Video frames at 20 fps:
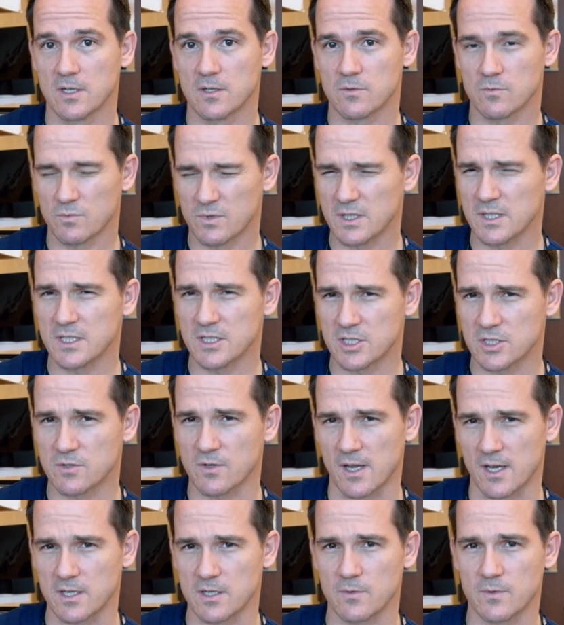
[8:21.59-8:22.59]
really
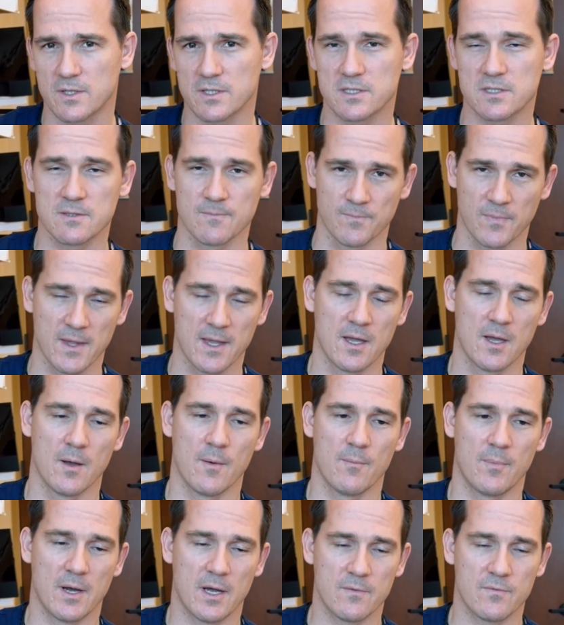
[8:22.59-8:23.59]
strenuous
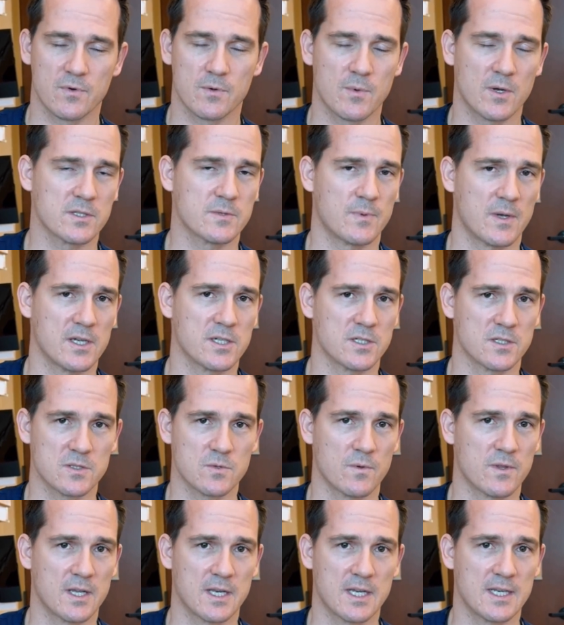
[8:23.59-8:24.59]
but for most patients
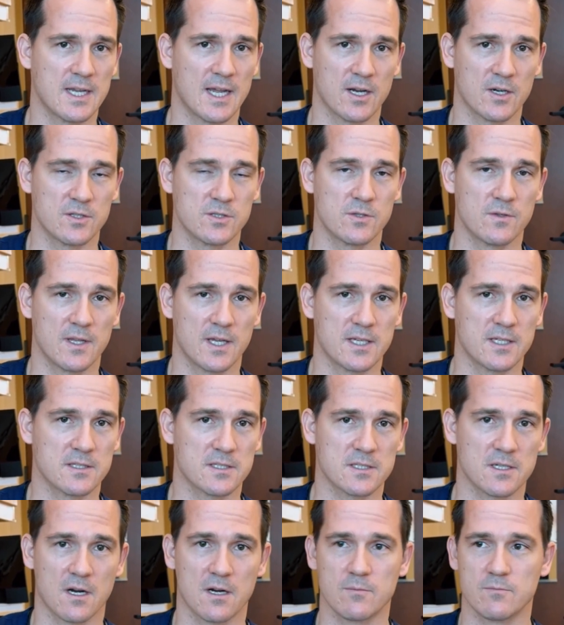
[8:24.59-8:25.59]
within a day or two they can
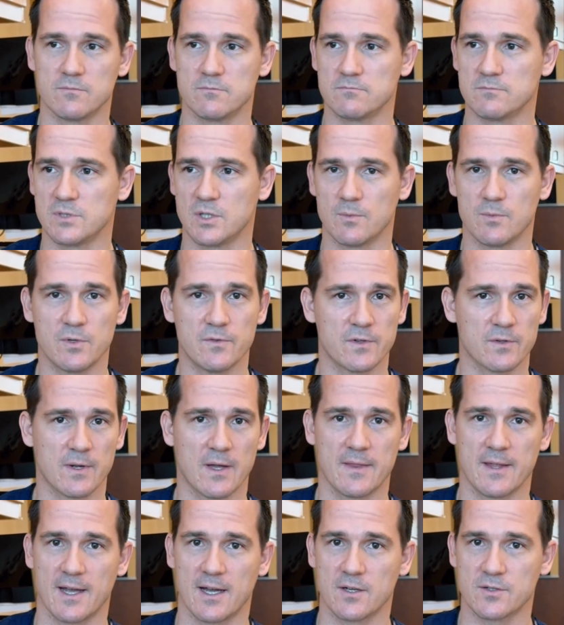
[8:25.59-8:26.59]
start you know, moving around
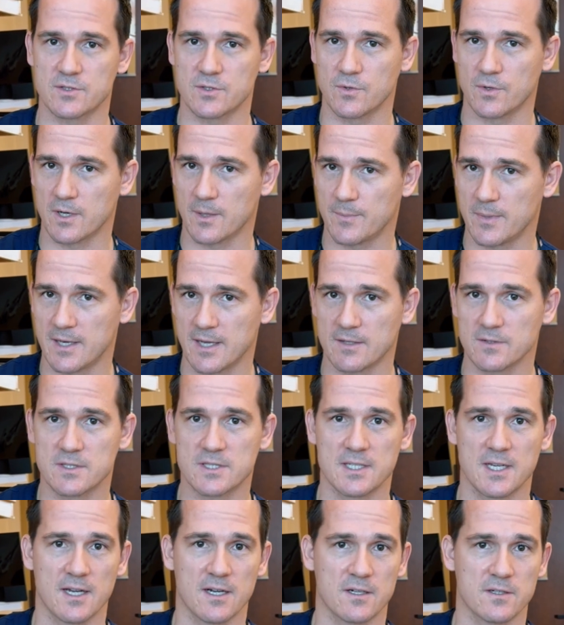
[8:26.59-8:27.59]
the house going up and down
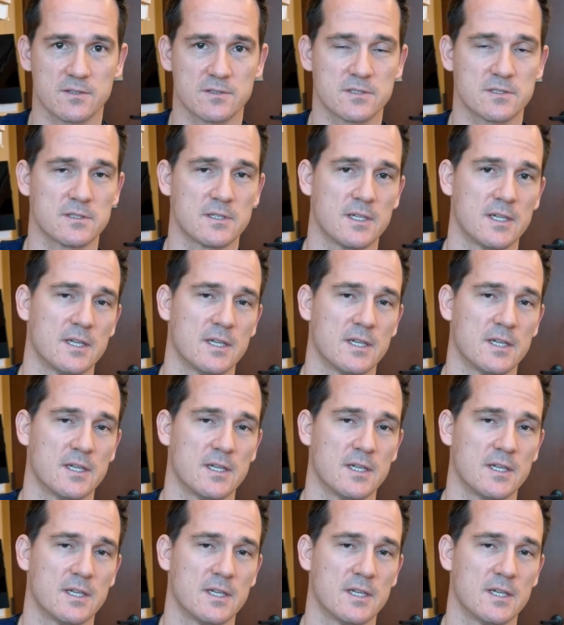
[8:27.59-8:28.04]
stairs